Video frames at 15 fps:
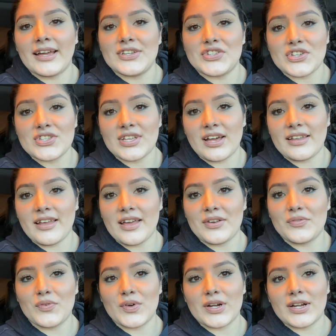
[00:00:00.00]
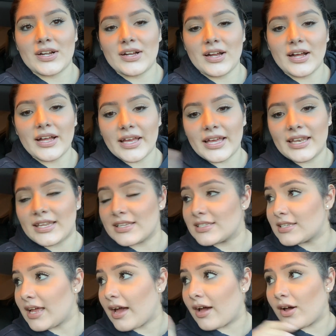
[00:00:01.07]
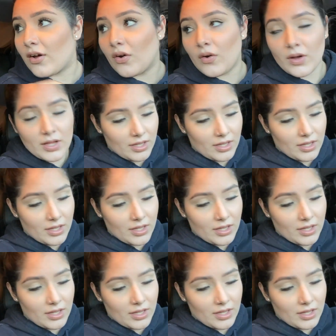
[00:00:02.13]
I just got out of work. It is now